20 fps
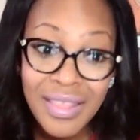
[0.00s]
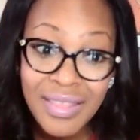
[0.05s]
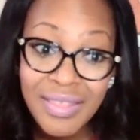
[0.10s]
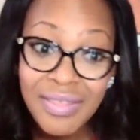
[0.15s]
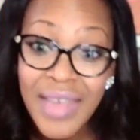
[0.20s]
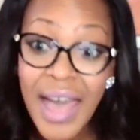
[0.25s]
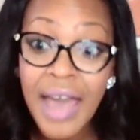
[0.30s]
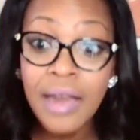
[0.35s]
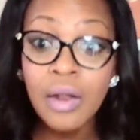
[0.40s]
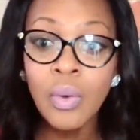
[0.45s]

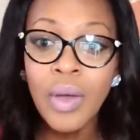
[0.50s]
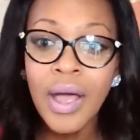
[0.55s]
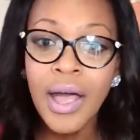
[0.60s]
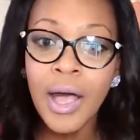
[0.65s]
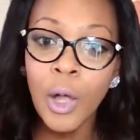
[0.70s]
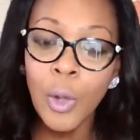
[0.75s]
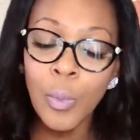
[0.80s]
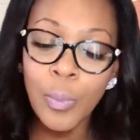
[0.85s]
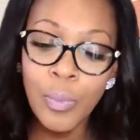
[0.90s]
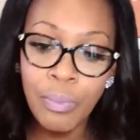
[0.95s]
that'll
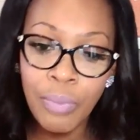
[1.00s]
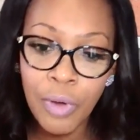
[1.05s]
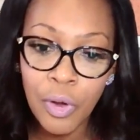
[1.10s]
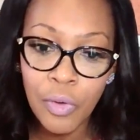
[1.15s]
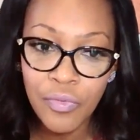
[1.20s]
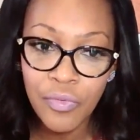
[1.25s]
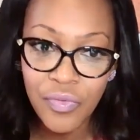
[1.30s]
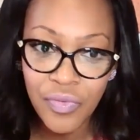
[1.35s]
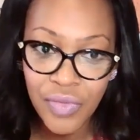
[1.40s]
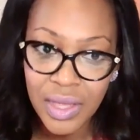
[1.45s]
help
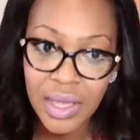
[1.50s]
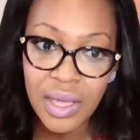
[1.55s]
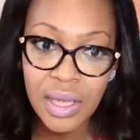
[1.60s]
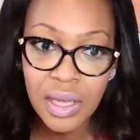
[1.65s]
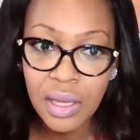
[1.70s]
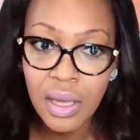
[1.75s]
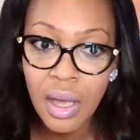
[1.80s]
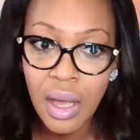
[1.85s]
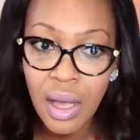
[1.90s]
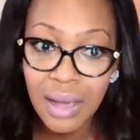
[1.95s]
both
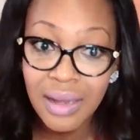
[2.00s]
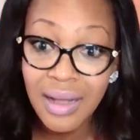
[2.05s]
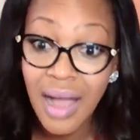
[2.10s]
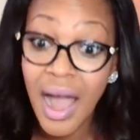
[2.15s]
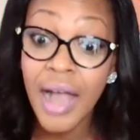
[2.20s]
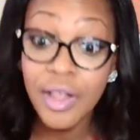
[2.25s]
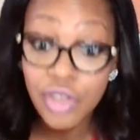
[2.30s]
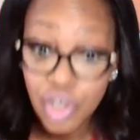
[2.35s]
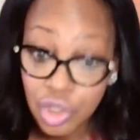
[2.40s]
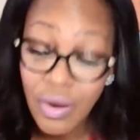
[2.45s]
the
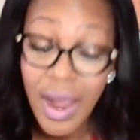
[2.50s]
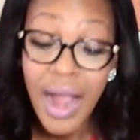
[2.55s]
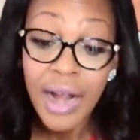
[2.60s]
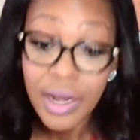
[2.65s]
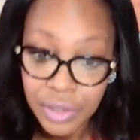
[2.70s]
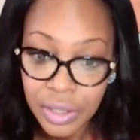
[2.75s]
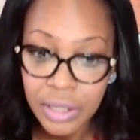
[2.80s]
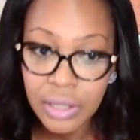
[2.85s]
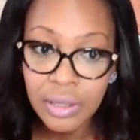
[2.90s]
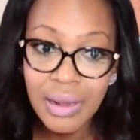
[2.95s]

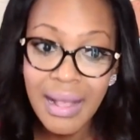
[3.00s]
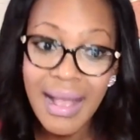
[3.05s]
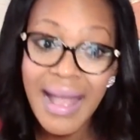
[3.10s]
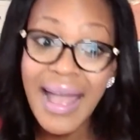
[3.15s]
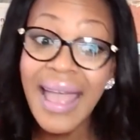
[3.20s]
contractor